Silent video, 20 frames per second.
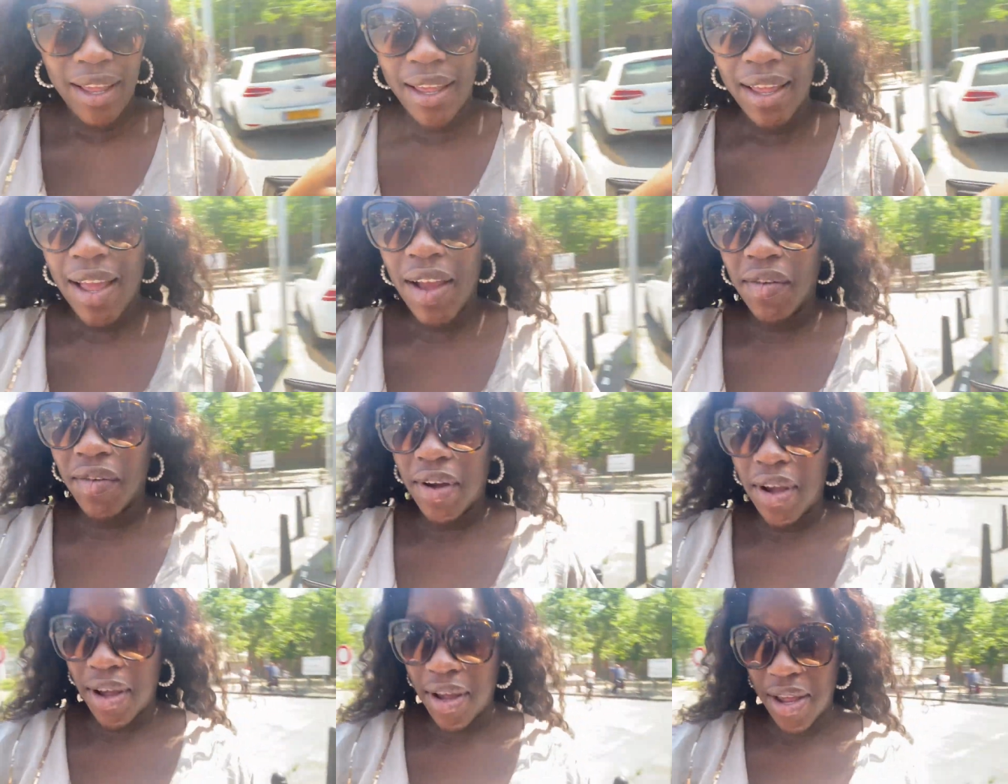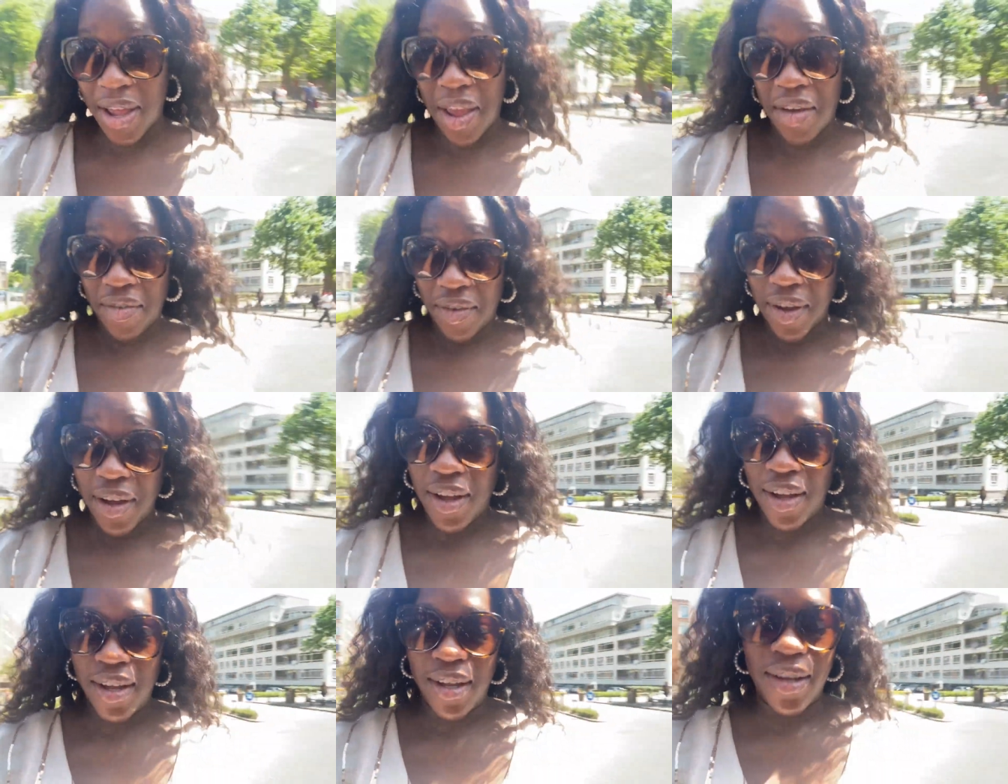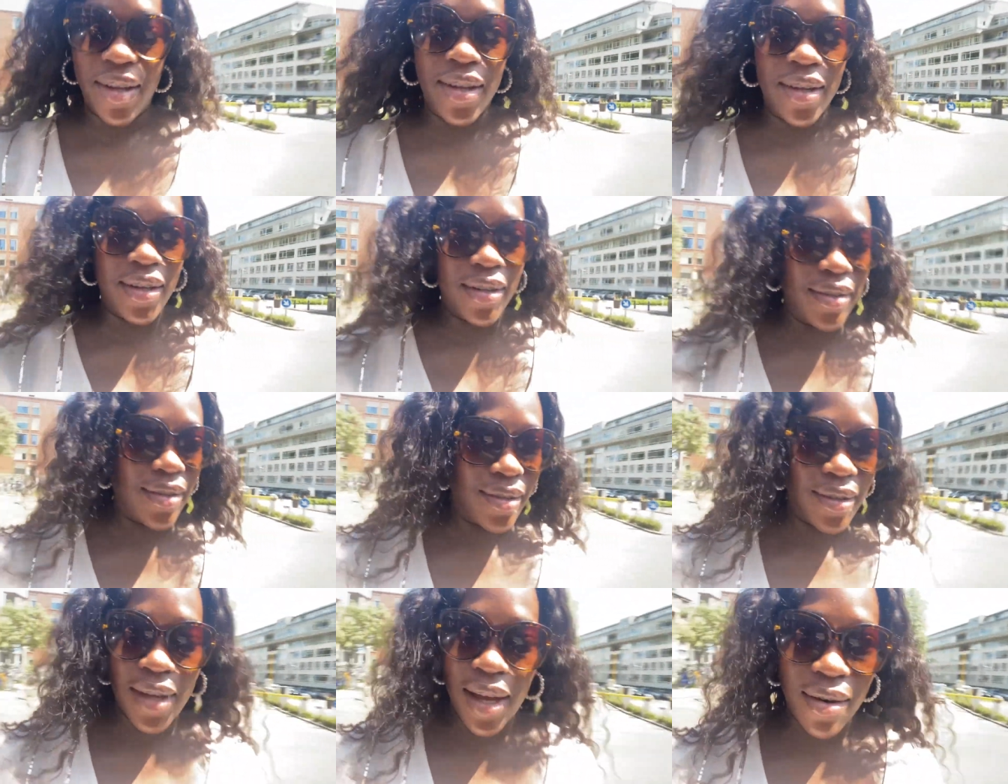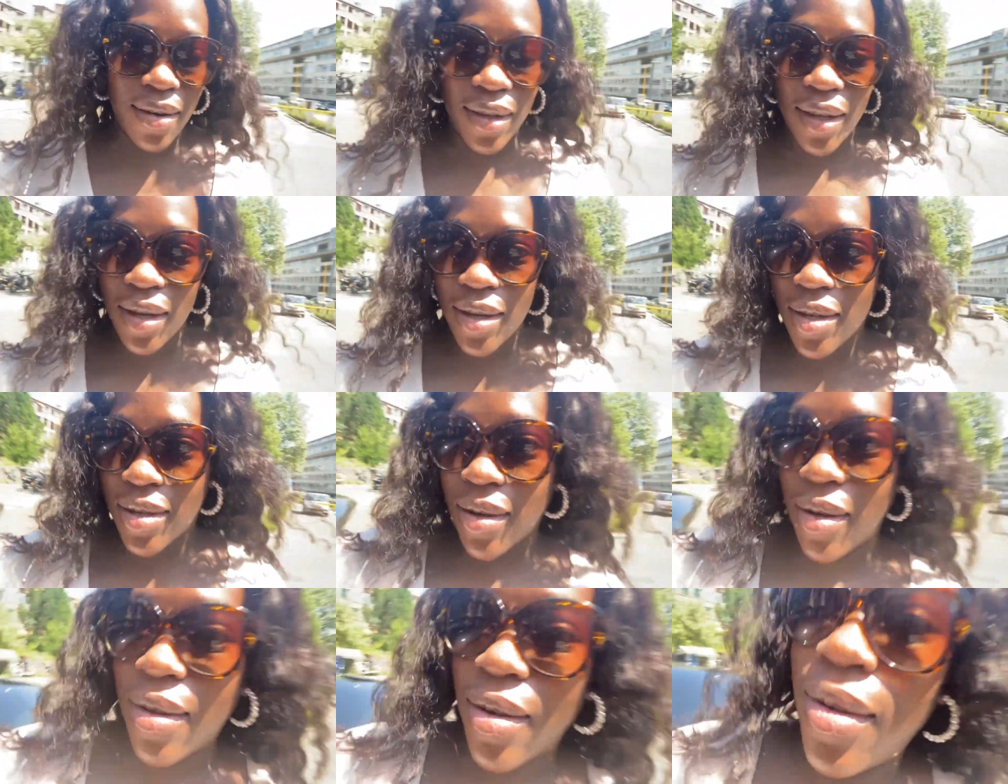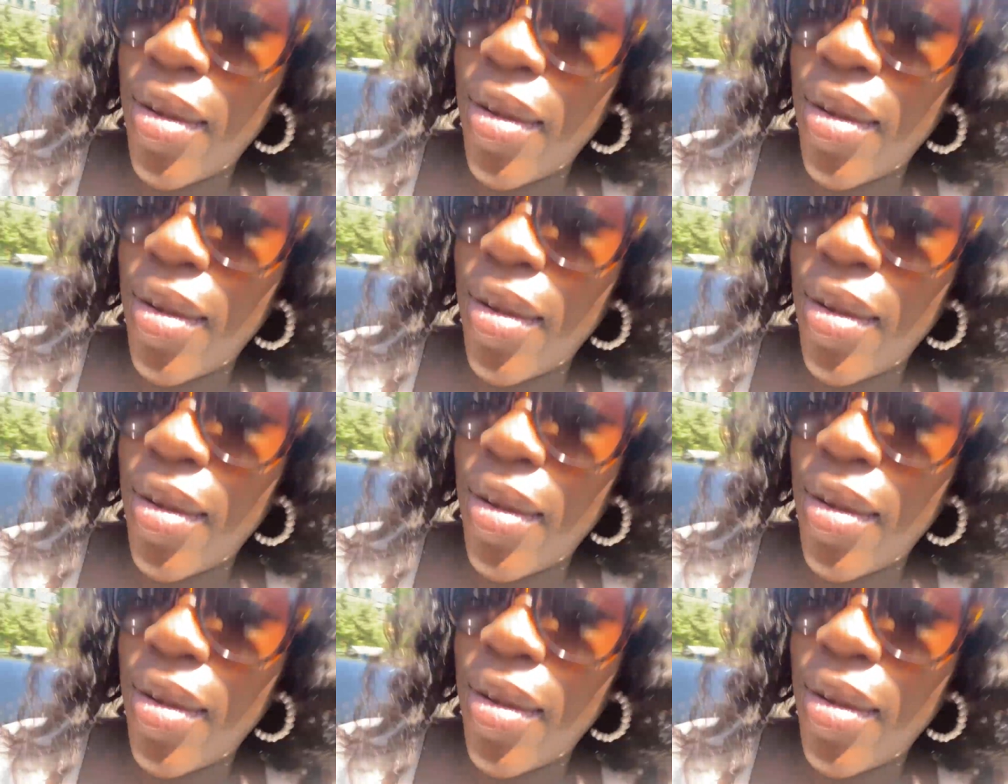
ever, ever? I don't think so.